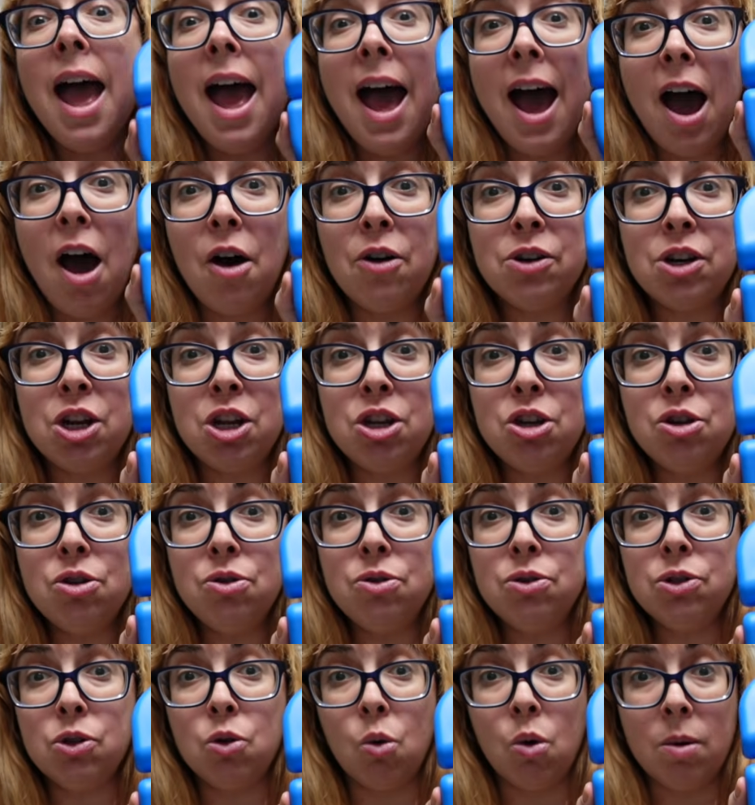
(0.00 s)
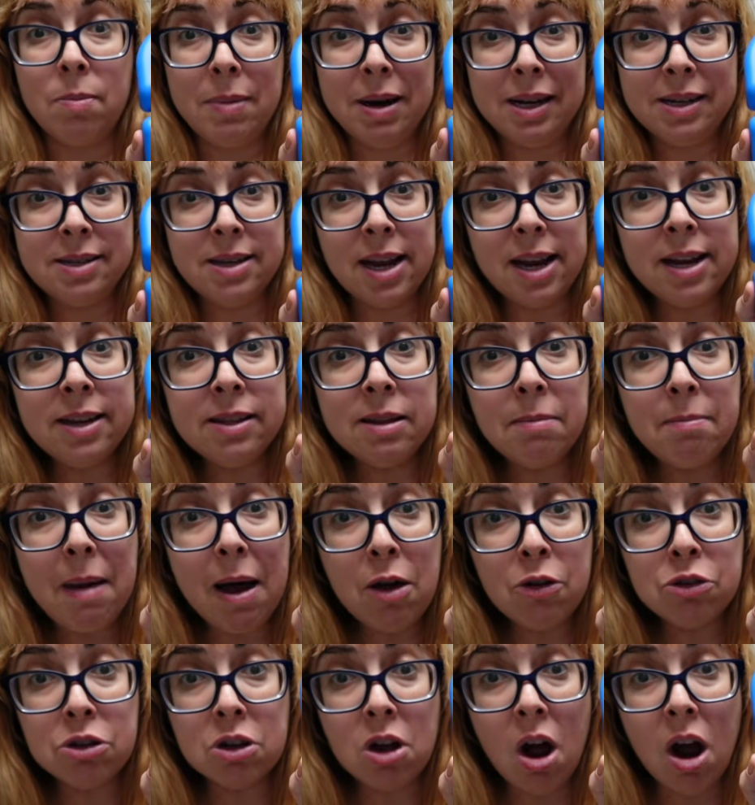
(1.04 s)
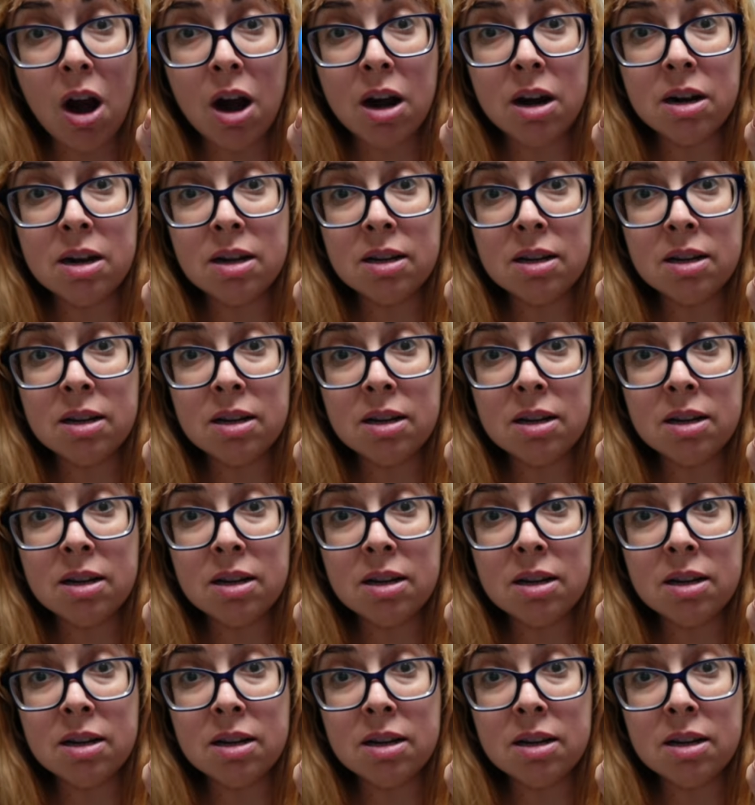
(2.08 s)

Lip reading: how to use or maintain the mouth guard.